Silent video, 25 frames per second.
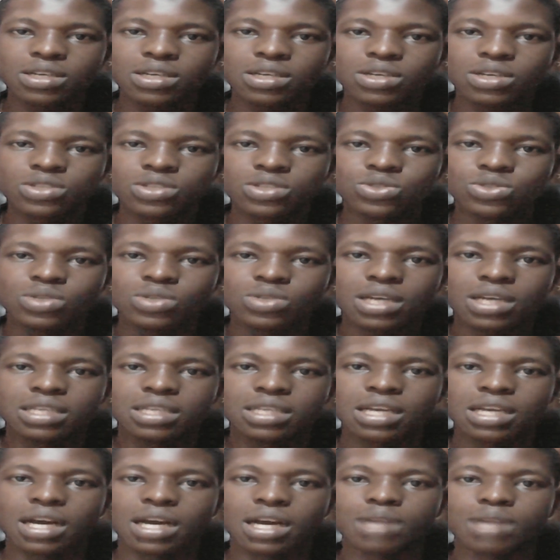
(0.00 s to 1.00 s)
so that they
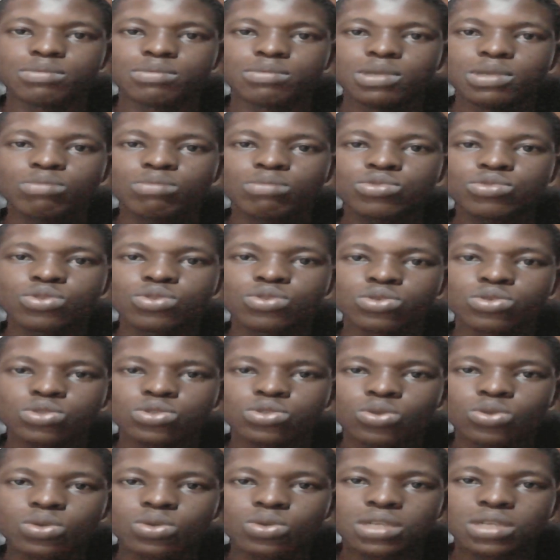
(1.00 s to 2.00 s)
can be able to
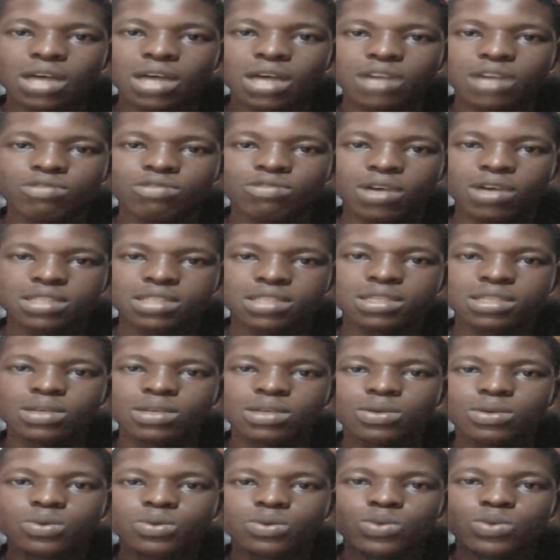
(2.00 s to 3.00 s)
show the advert
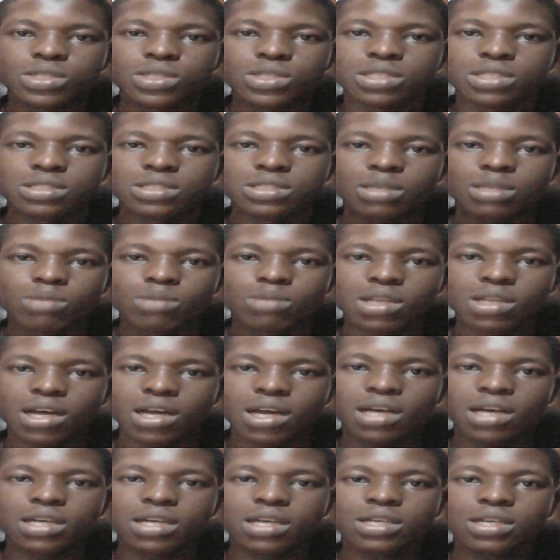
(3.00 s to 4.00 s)
which is similar
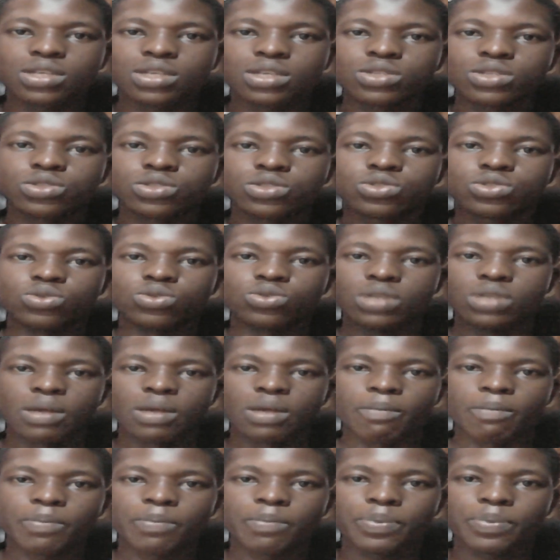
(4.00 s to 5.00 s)
to them.
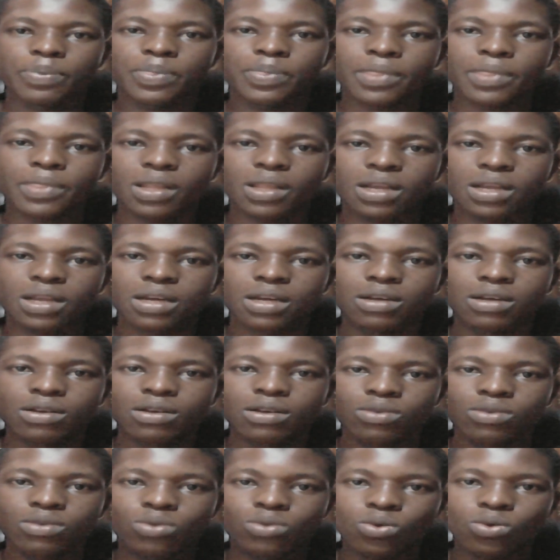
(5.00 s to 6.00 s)

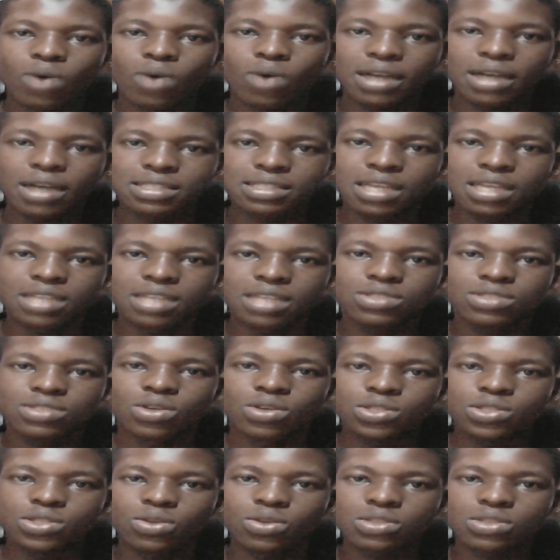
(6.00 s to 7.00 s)
Google AdSense does
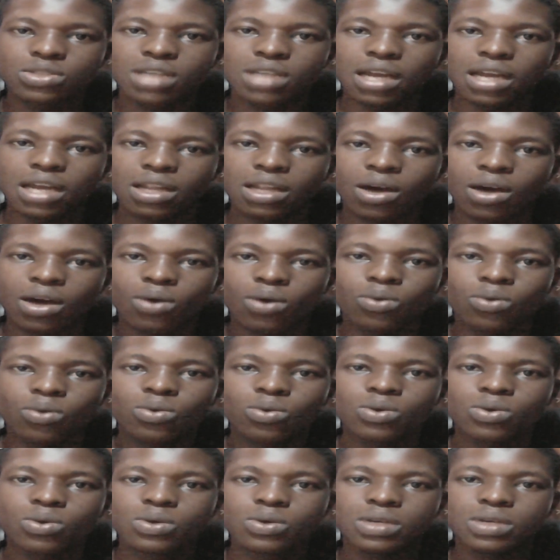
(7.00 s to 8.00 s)
not allow
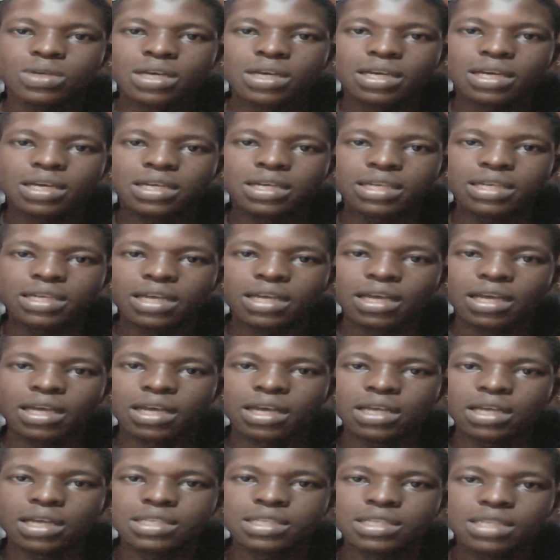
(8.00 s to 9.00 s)

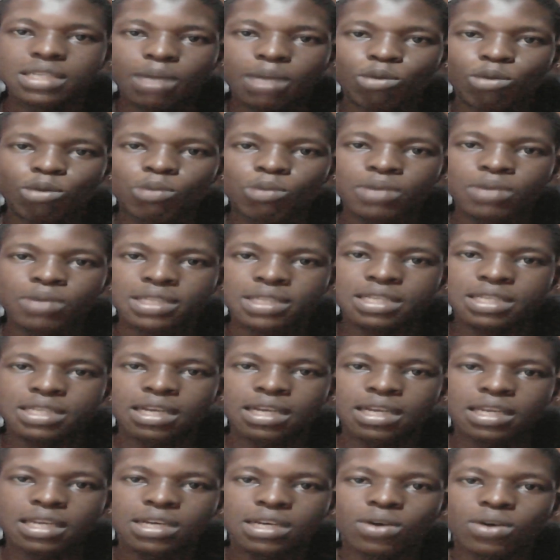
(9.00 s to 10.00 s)
inappropriate
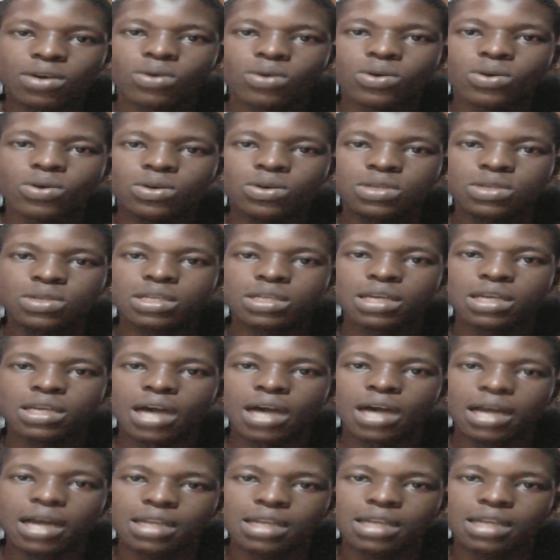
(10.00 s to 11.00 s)
click on
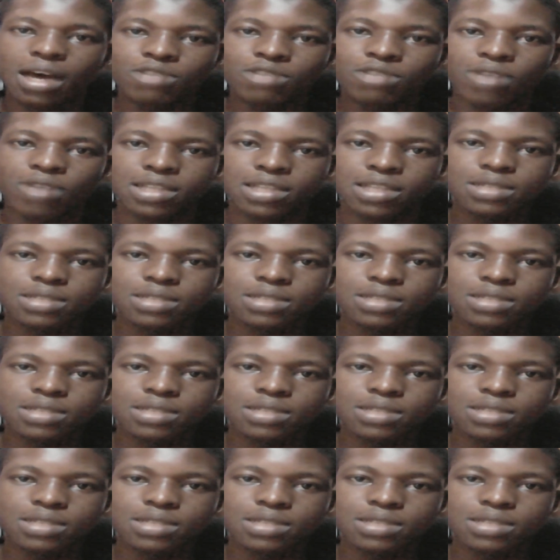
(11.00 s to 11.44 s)
an advert.